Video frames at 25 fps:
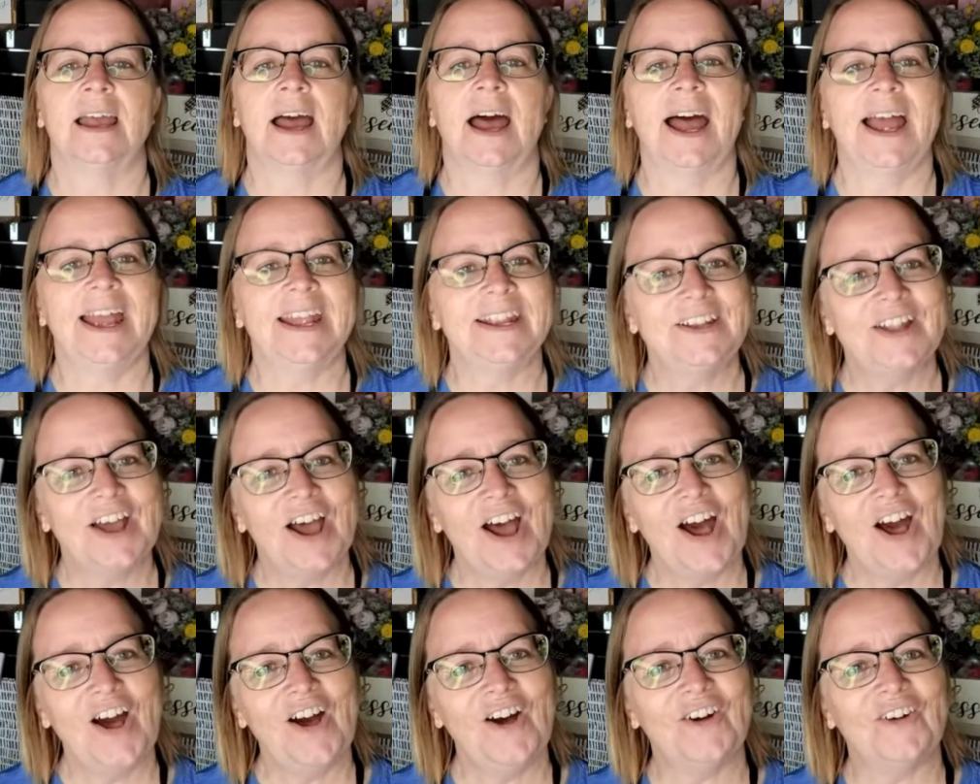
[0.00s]
I
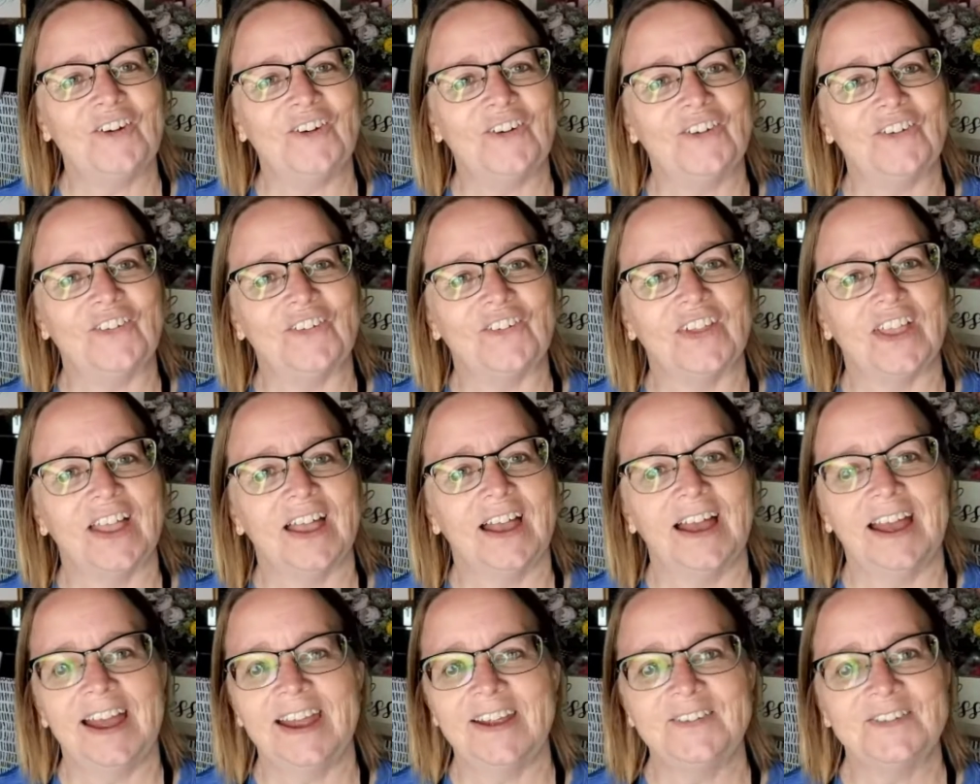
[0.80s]
know.
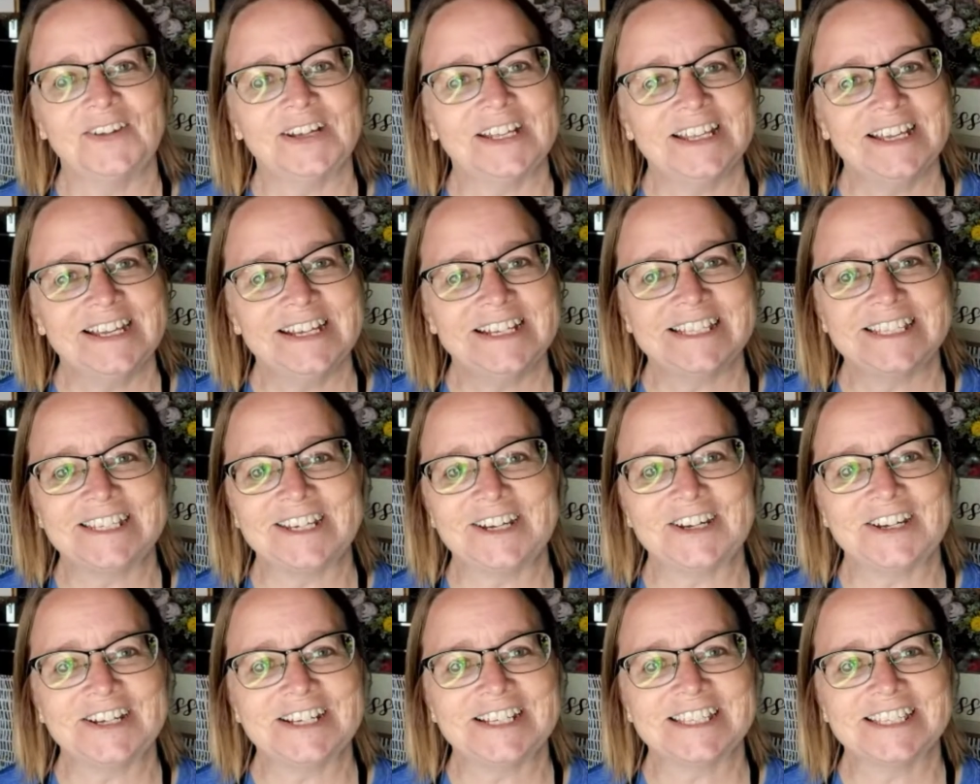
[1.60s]
I really
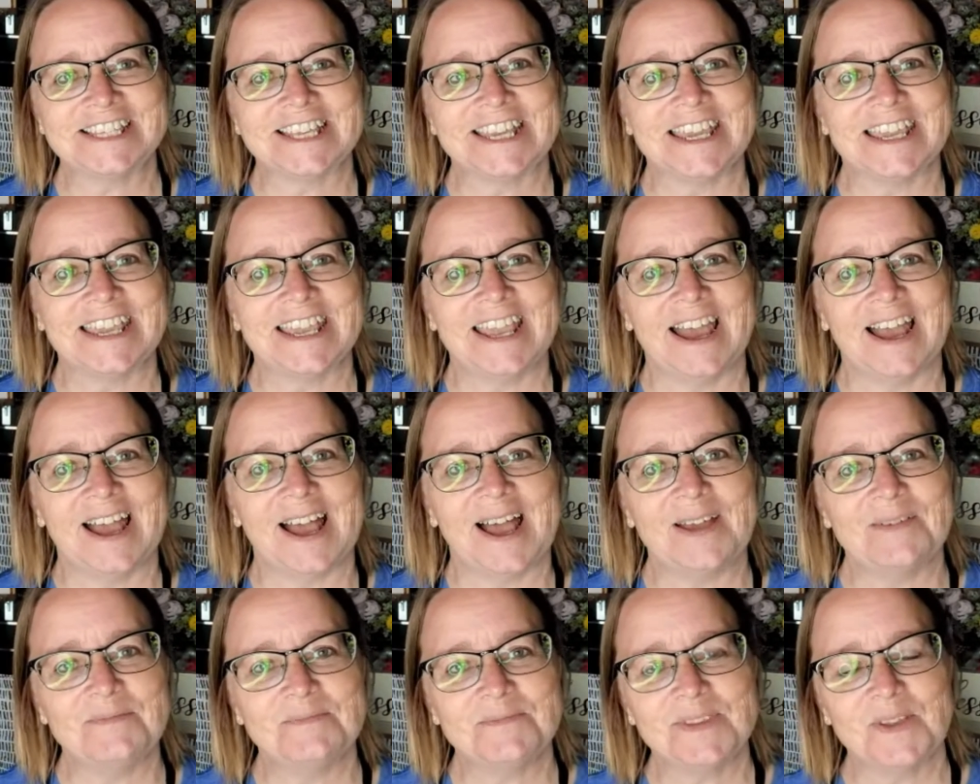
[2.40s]
seriously,
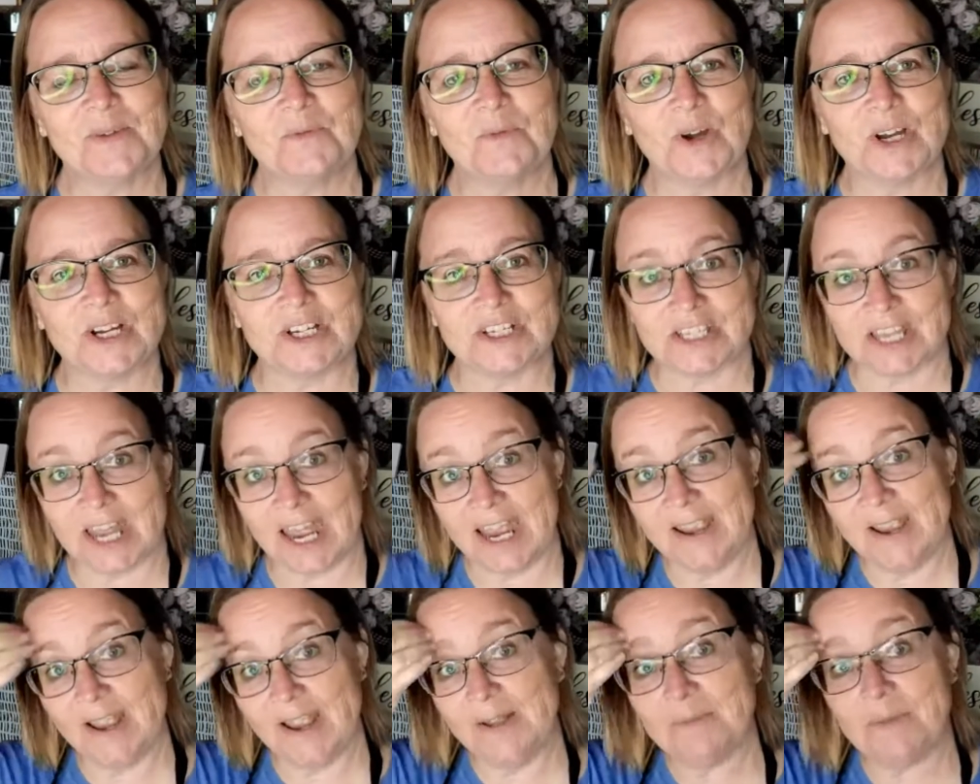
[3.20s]
I'm the worst.
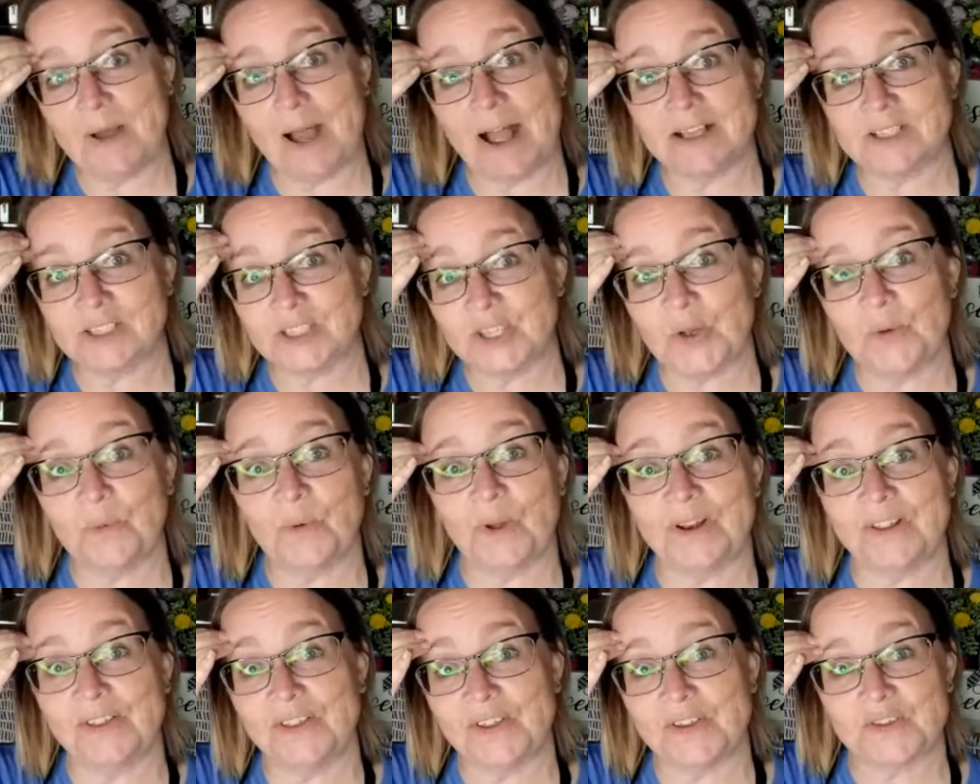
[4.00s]
I am also
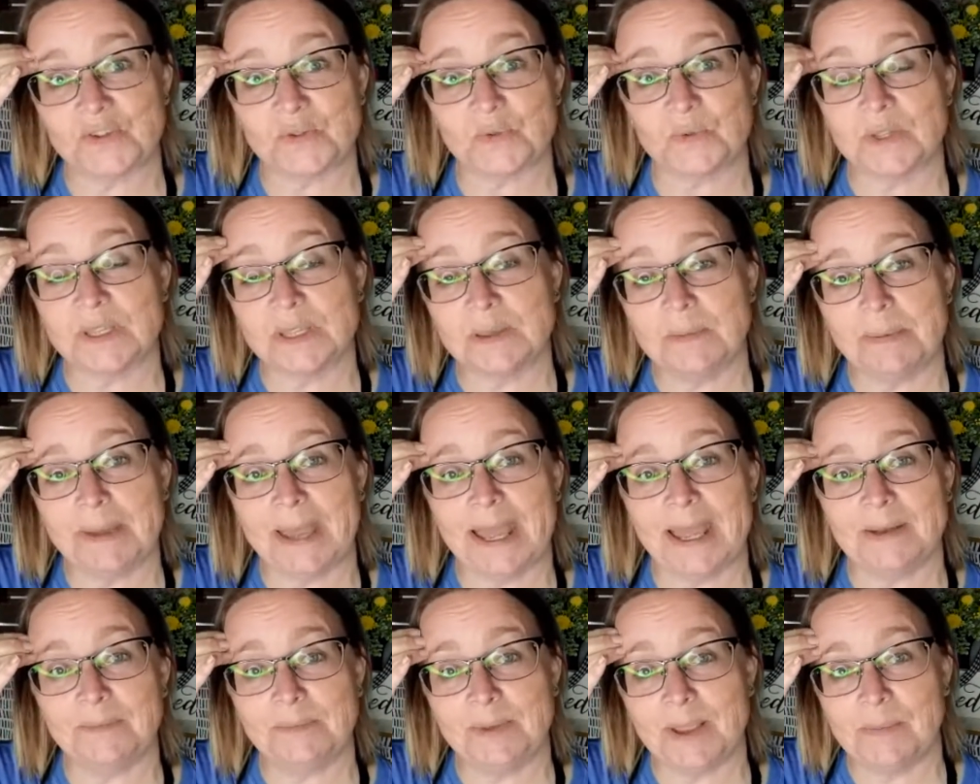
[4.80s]
one of those really
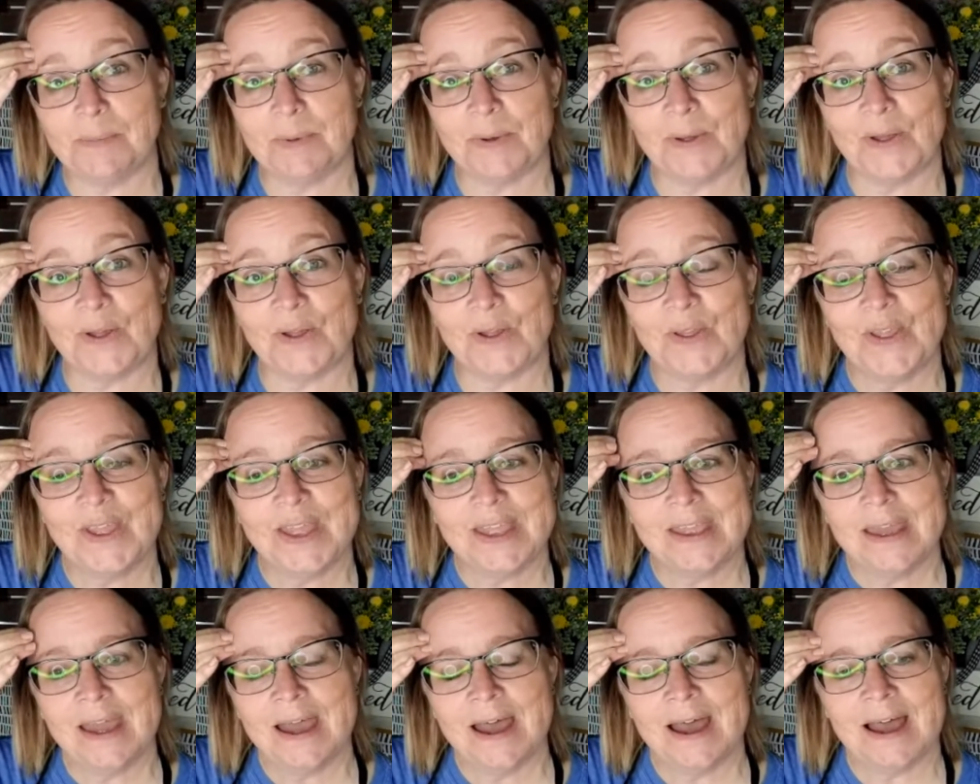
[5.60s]
bad people
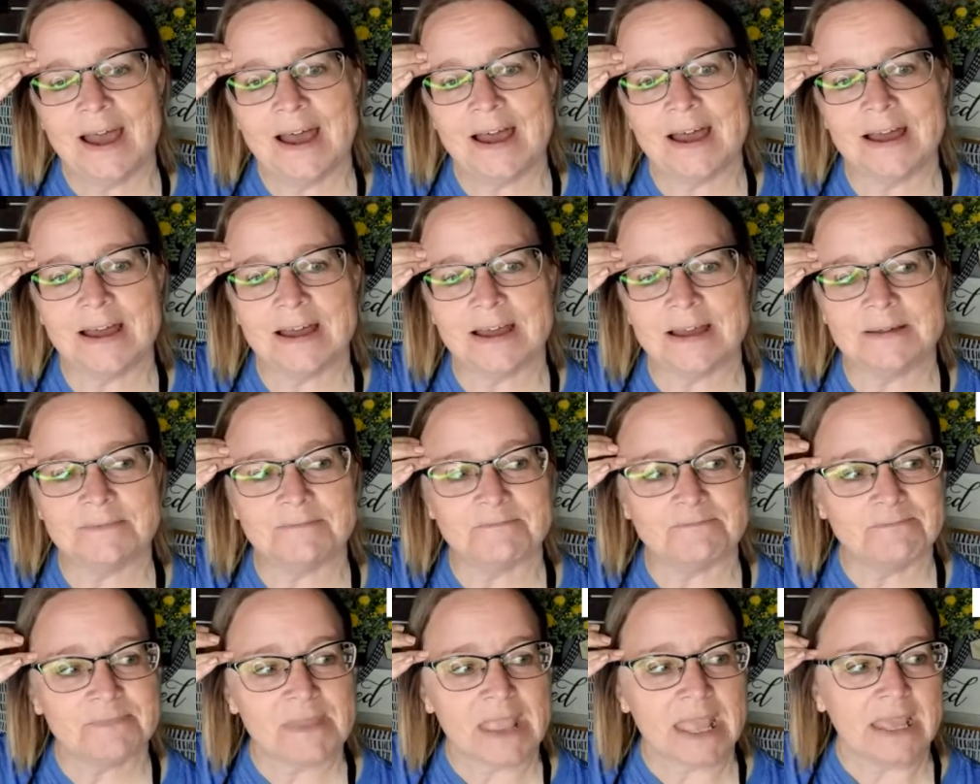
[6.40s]

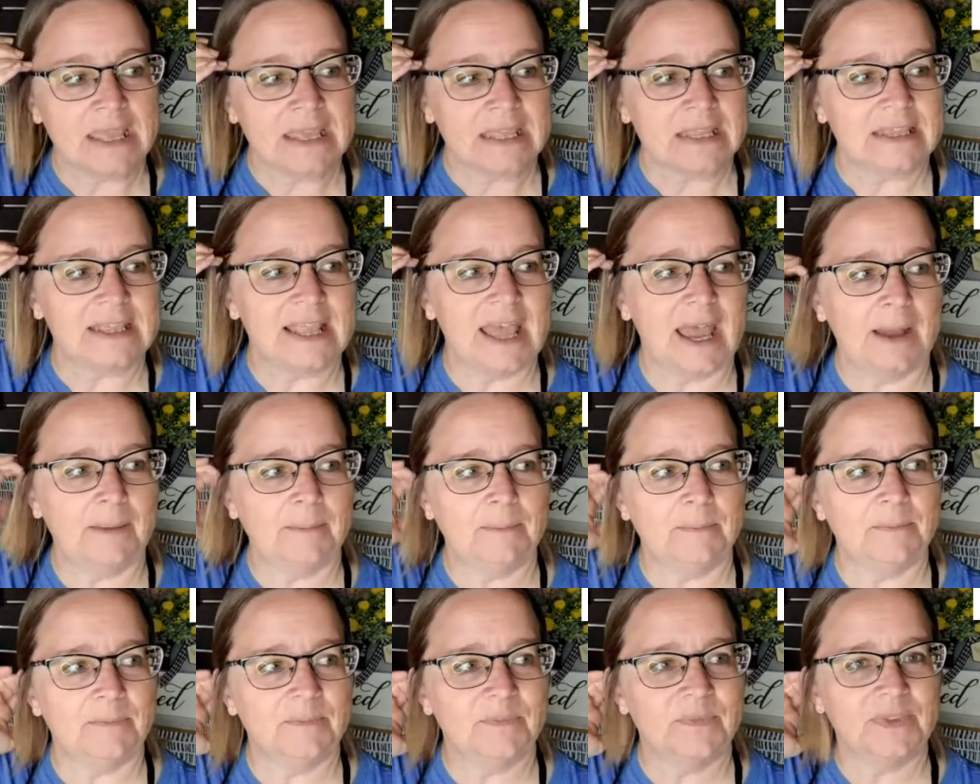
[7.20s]
um,
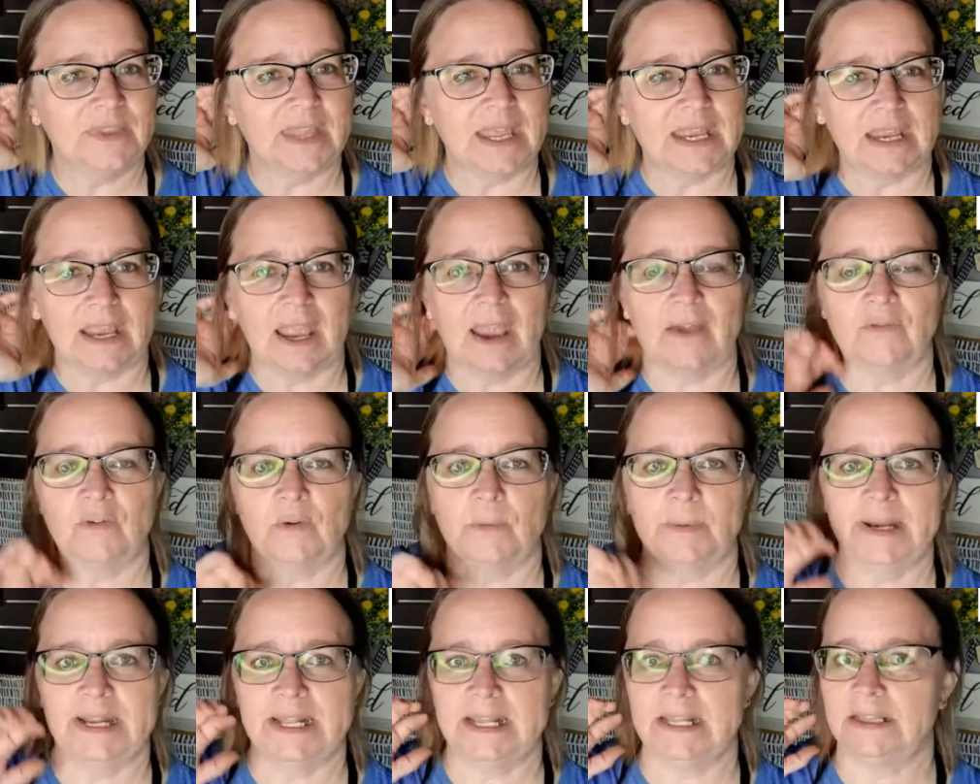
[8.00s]
that like
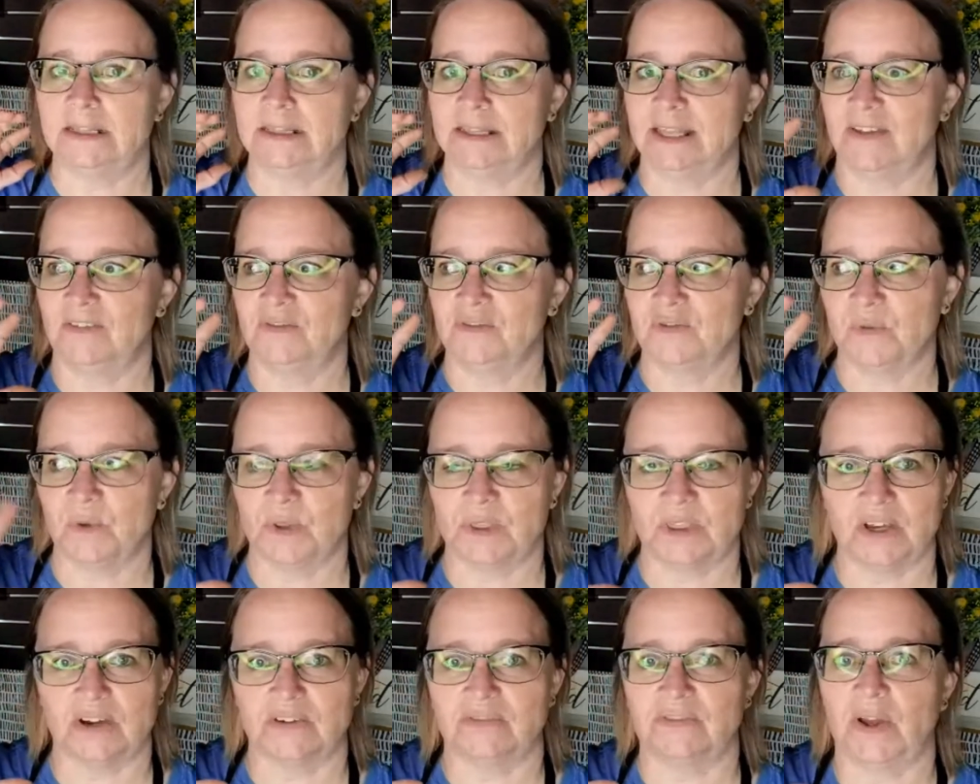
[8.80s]
everybody lives with
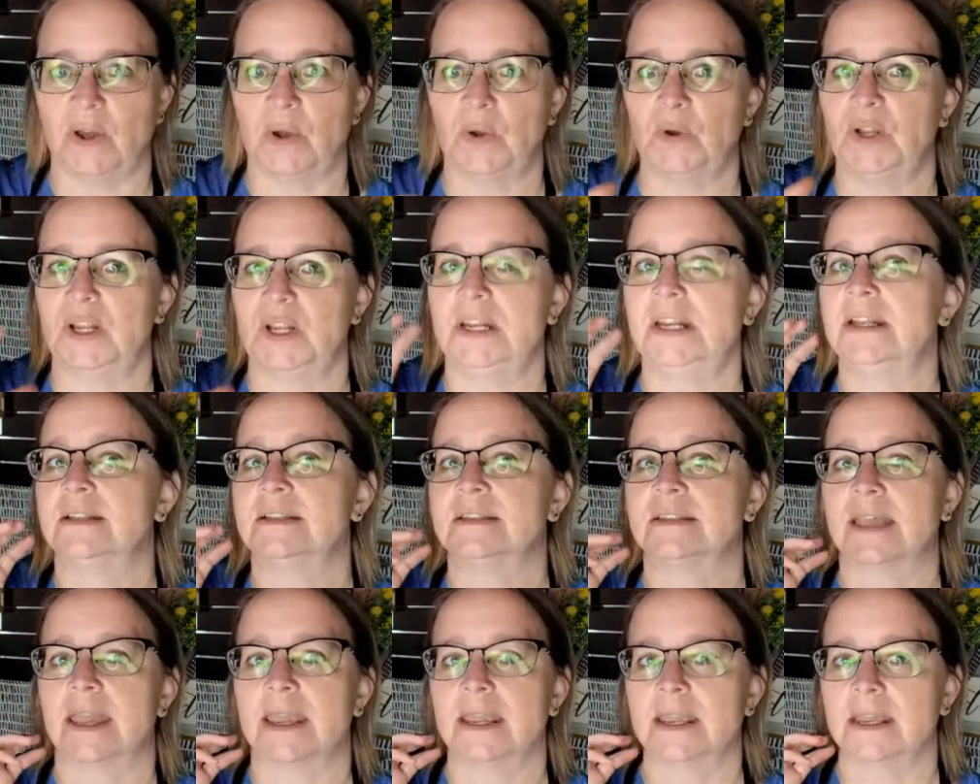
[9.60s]
their phone and
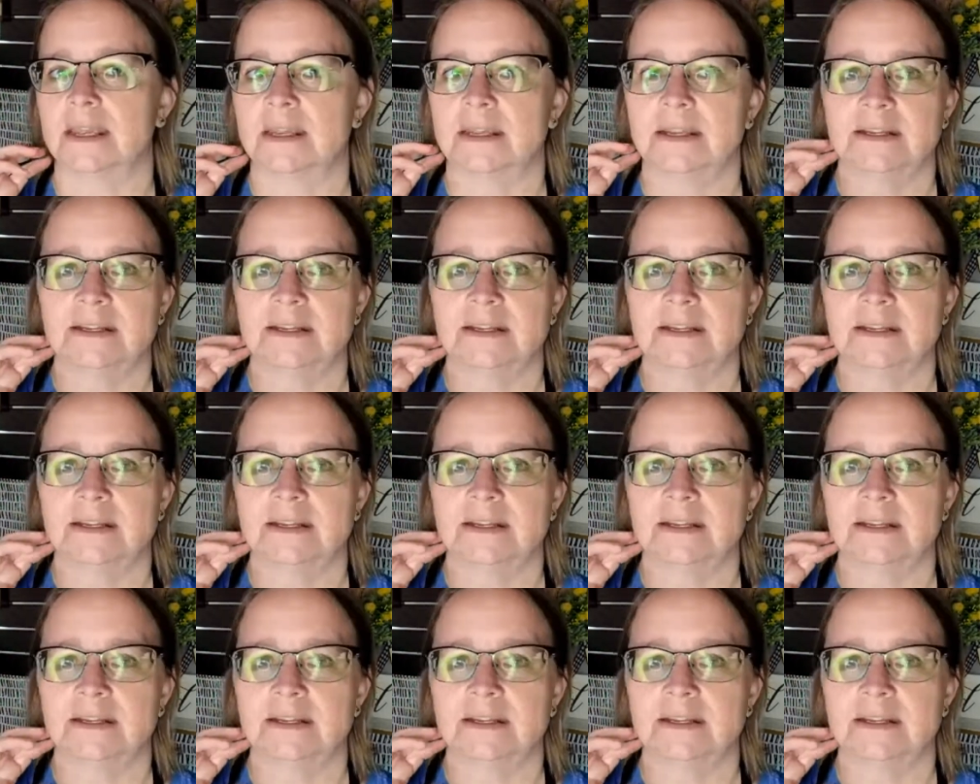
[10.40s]
it's like